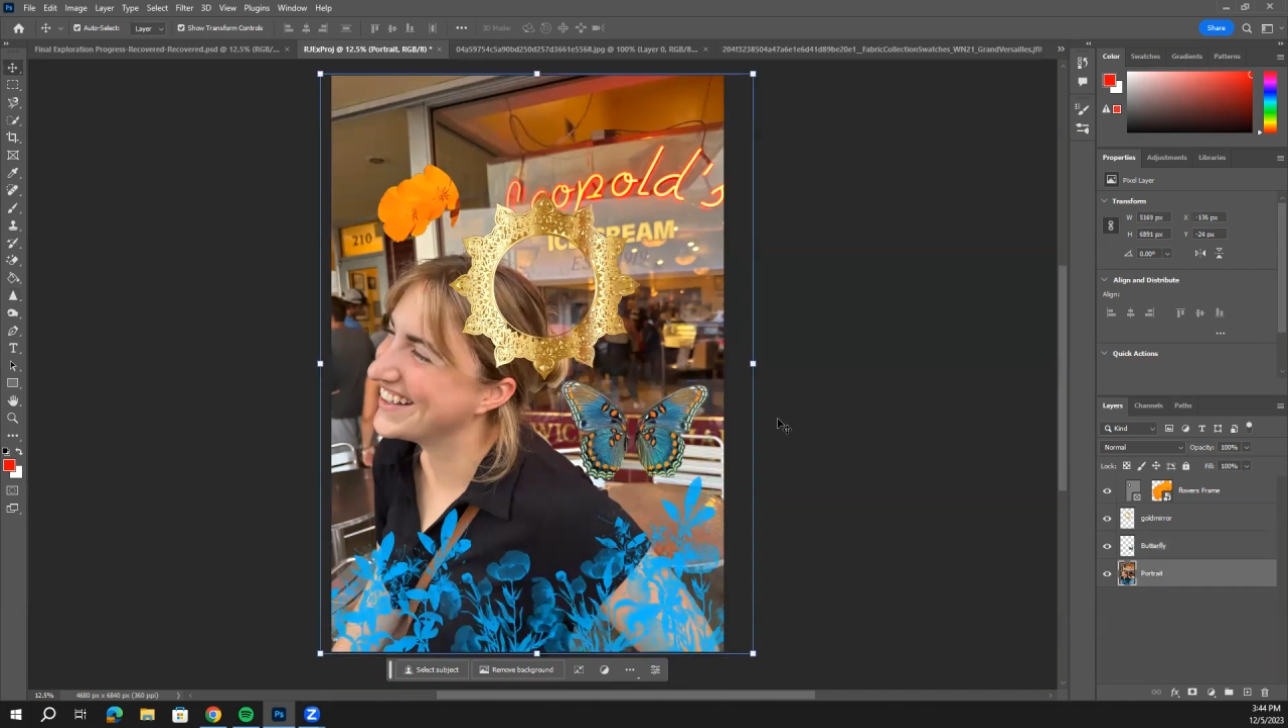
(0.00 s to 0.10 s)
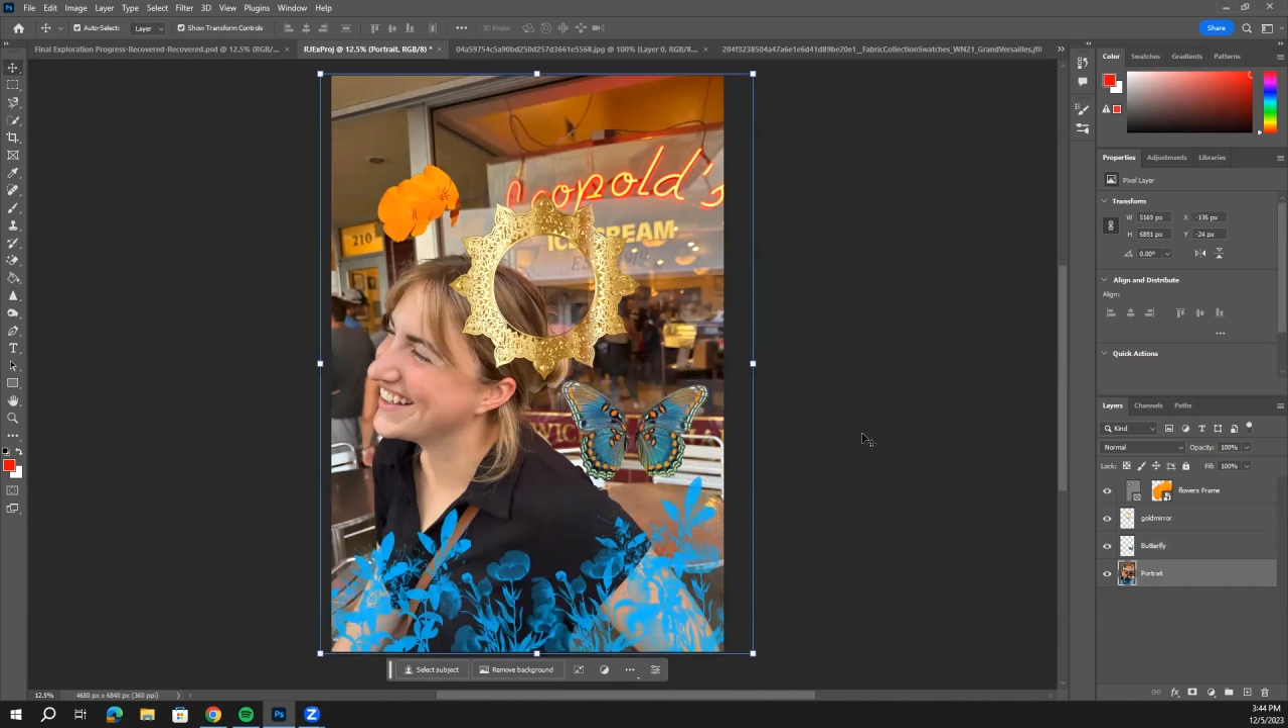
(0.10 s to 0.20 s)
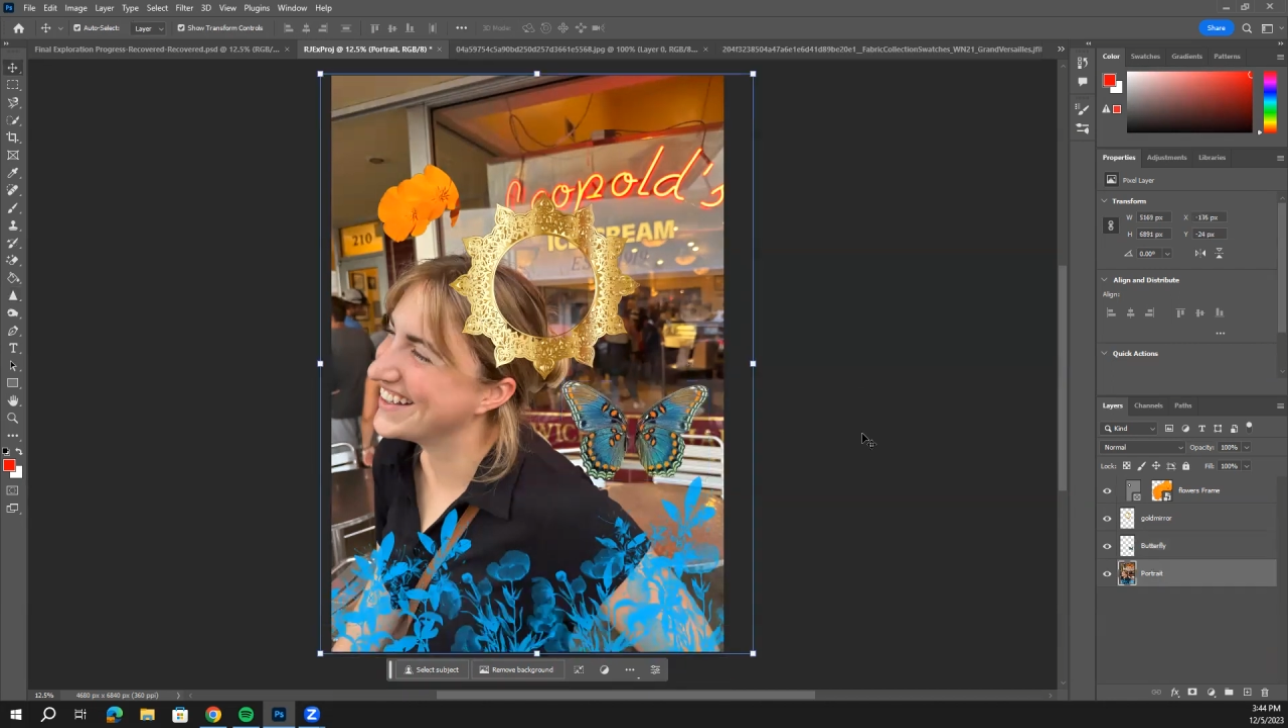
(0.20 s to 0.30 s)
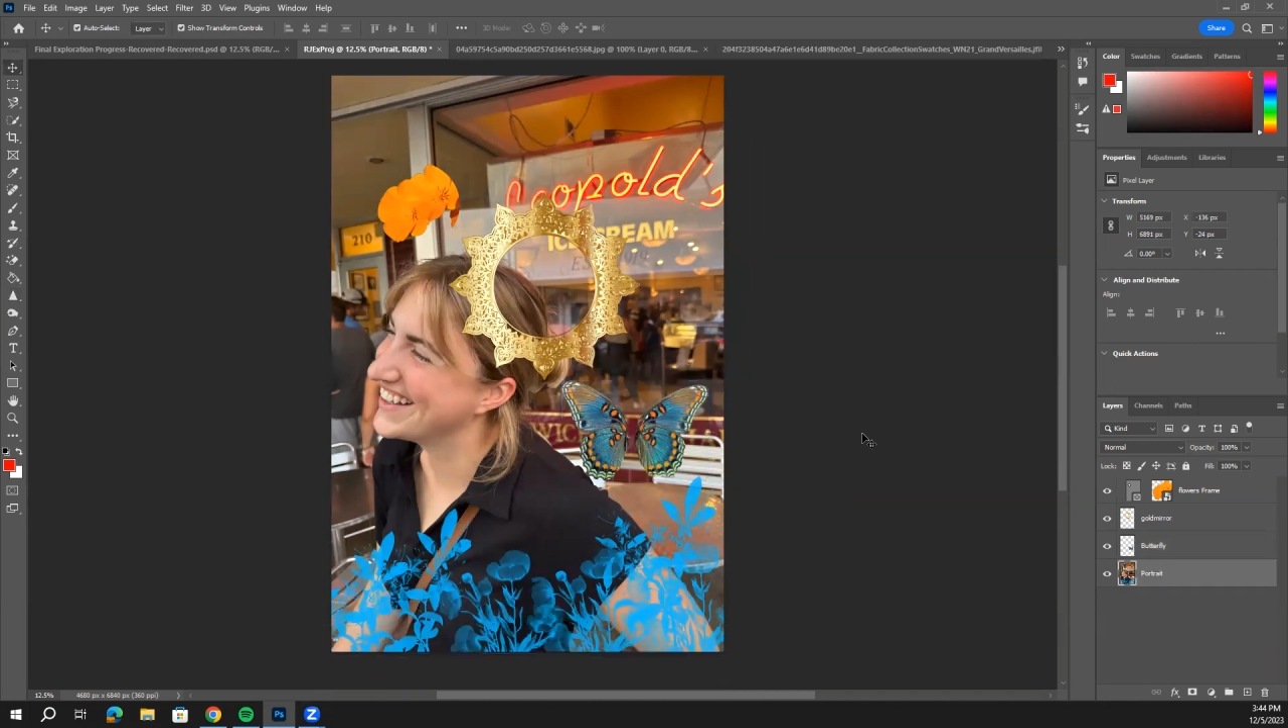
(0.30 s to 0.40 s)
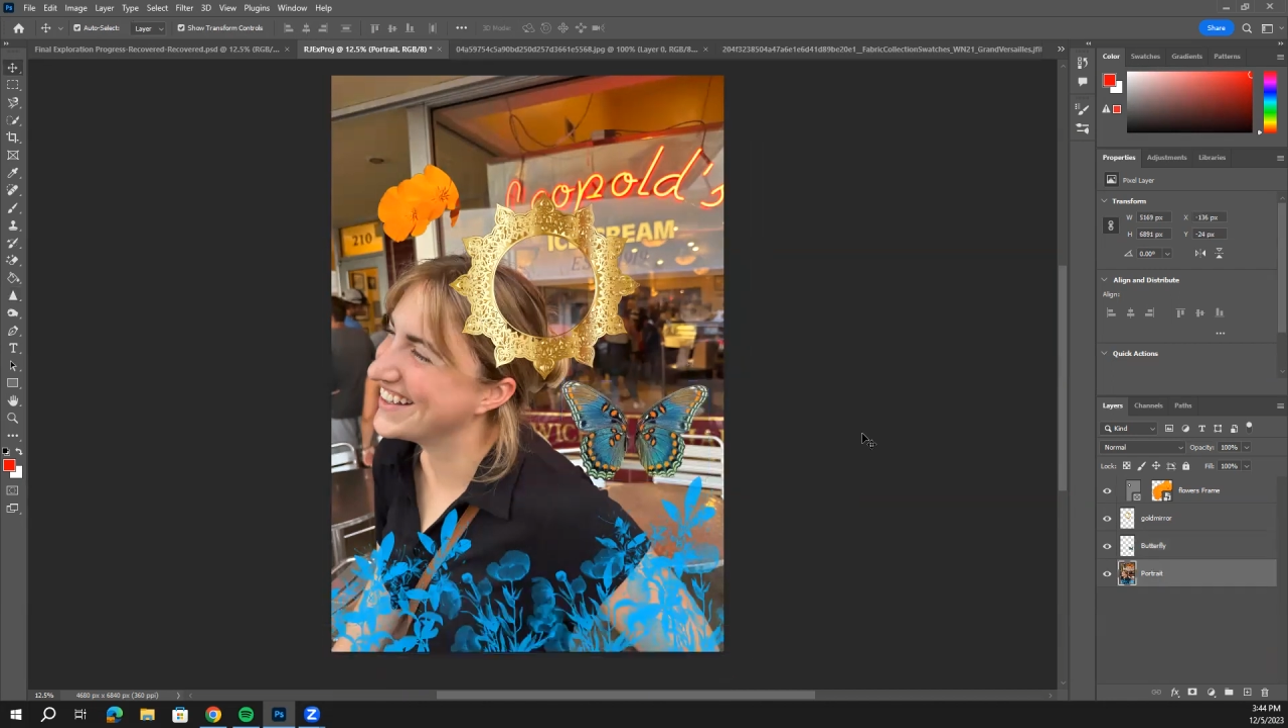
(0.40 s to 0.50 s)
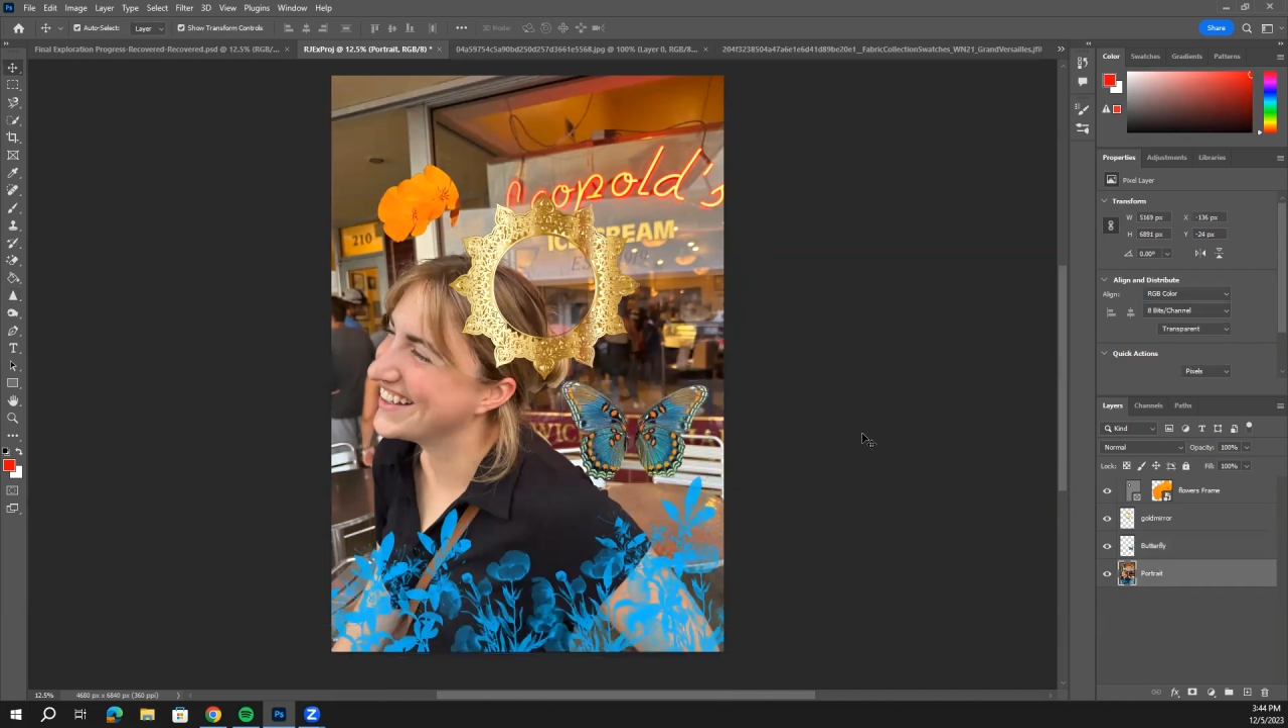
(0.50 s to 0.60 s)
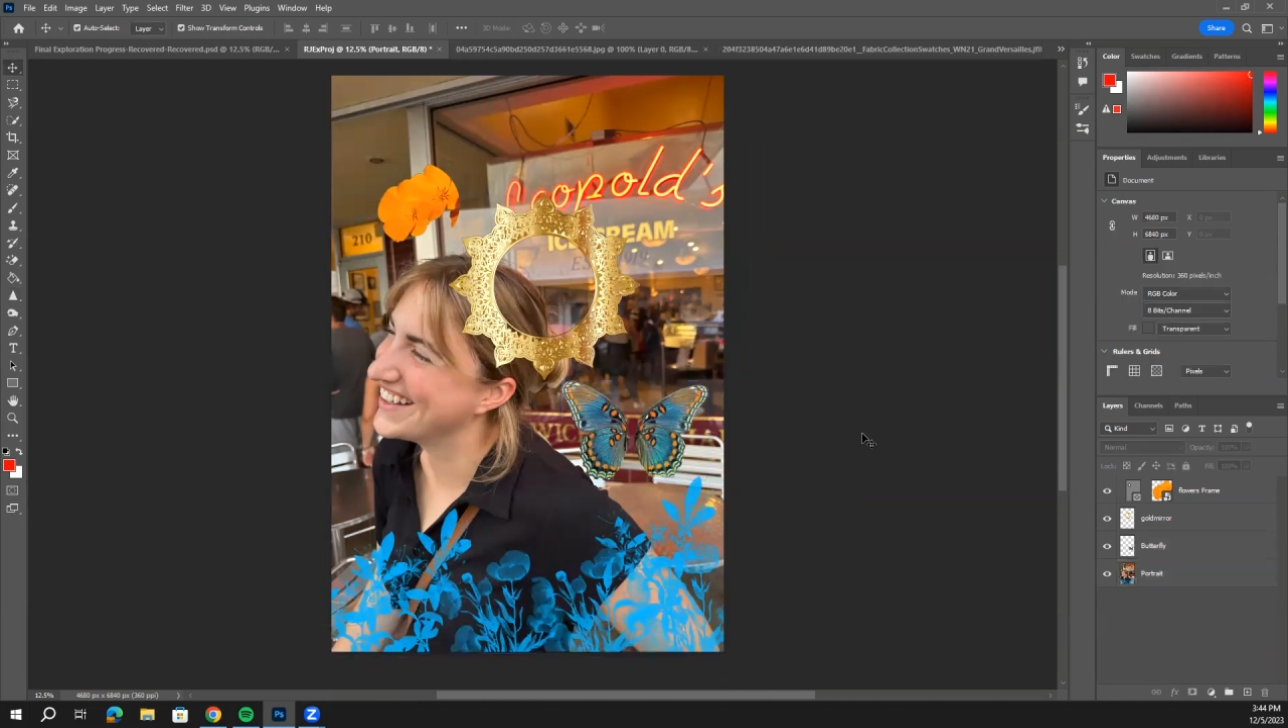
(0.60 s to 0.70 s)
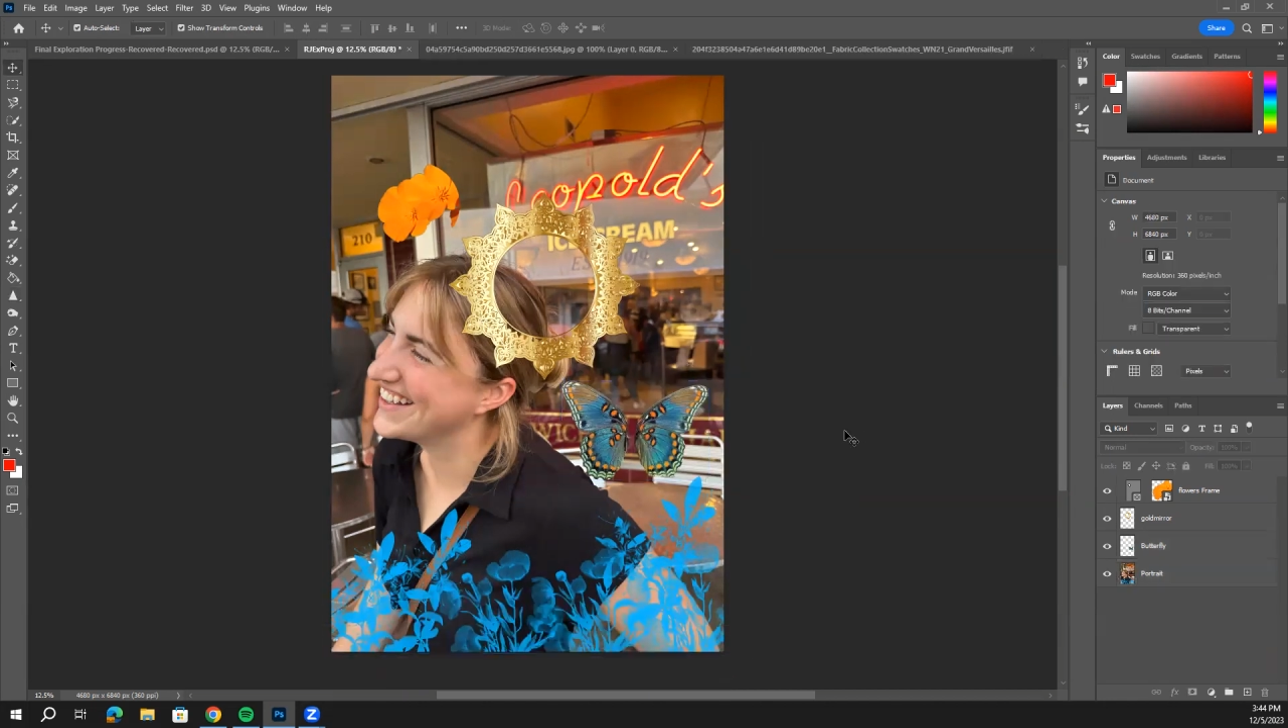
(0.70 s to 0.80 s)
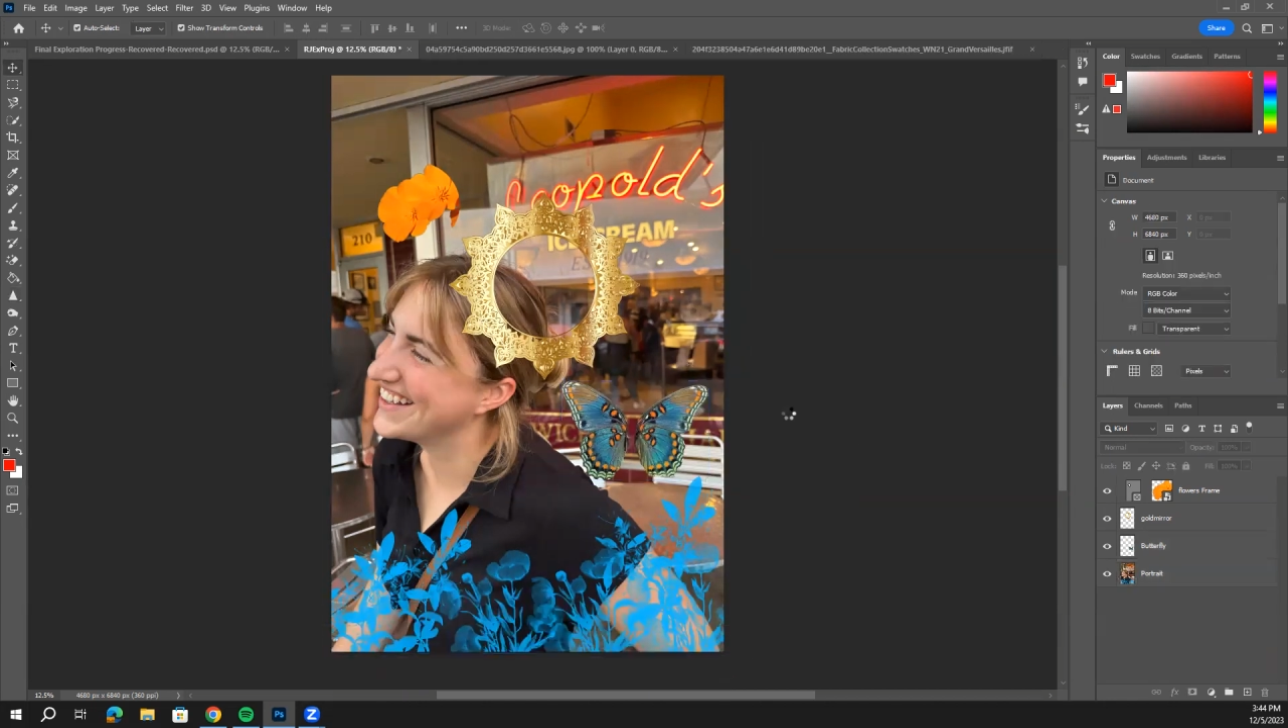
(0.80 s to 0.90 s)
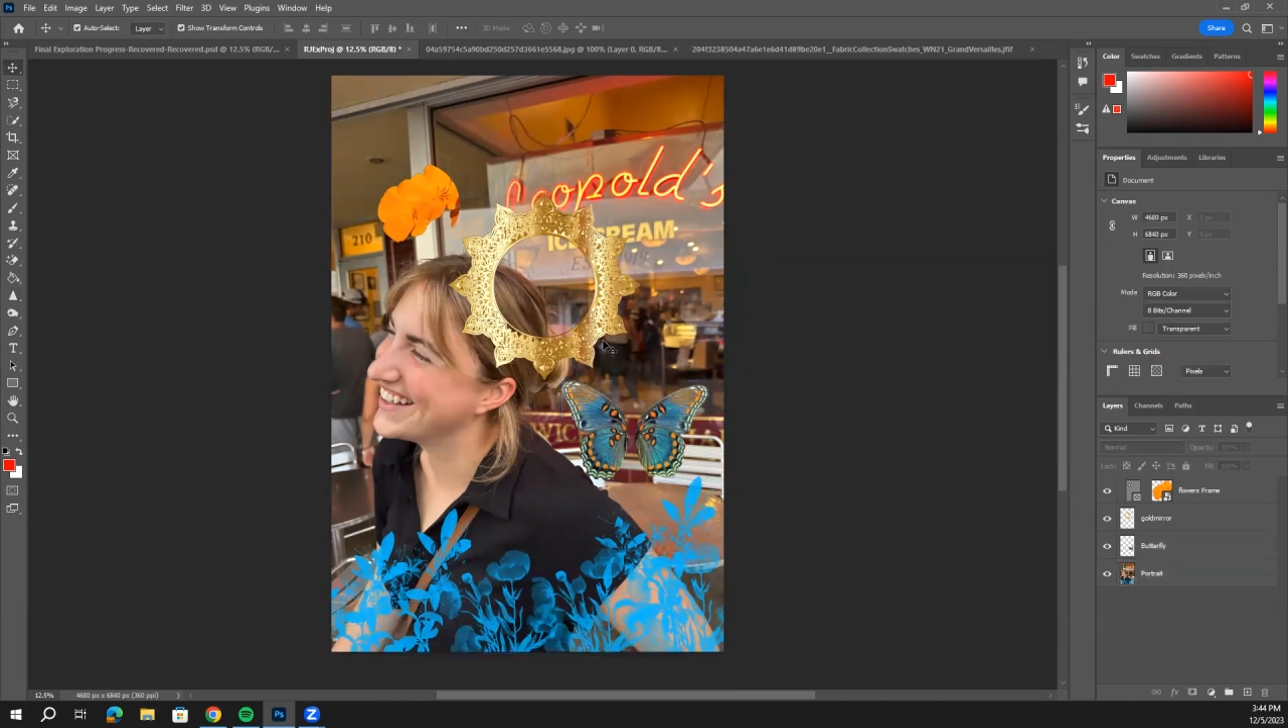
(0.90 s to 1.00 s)
I'm gonna give it a
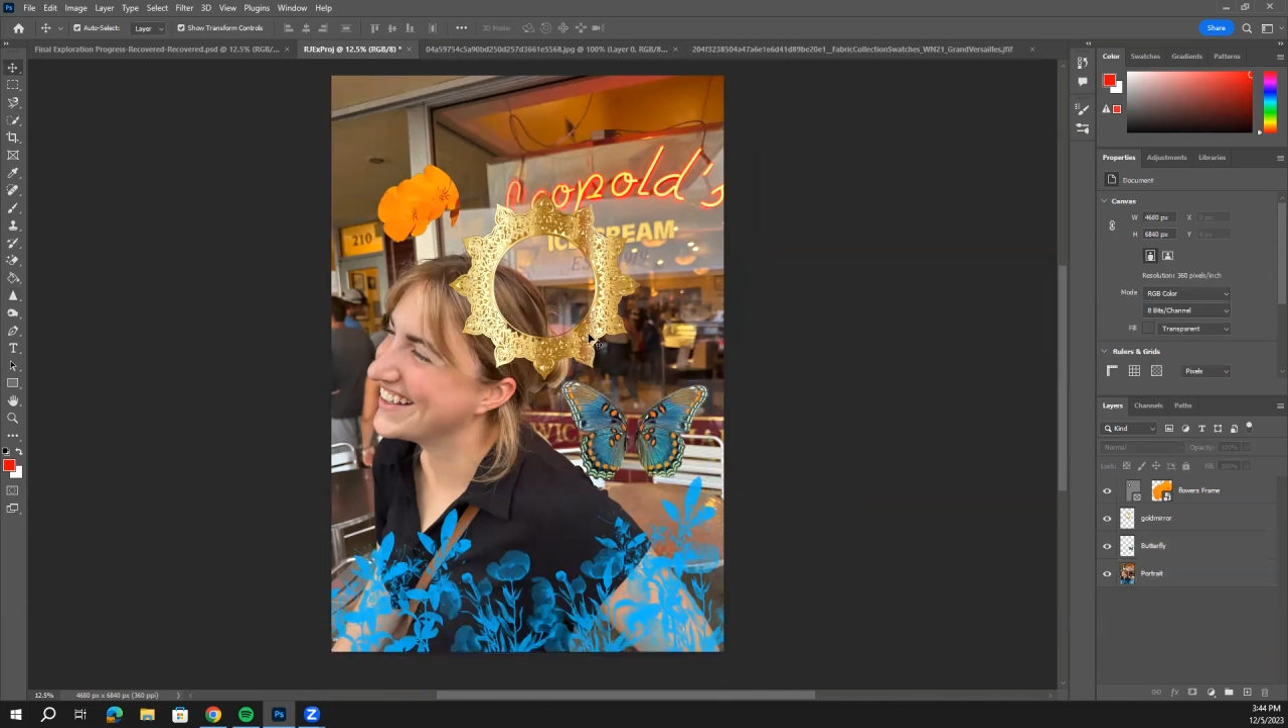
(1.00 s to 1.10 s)
second